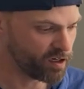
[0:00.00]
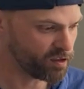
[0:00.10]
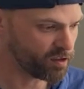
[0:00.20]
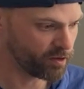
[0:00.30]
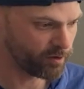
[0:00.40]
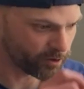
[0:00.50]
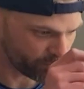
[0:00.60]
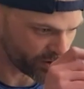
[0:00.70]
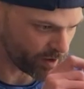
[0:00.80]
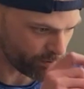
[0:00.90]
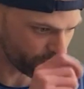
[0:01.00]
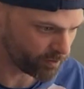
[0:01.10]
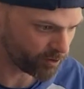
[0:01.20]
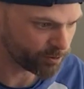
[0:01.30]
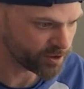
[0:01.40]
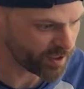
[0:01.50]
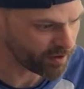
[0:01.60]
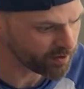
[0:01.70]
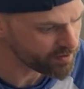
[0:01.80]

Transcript: a little bit up or a little bit down.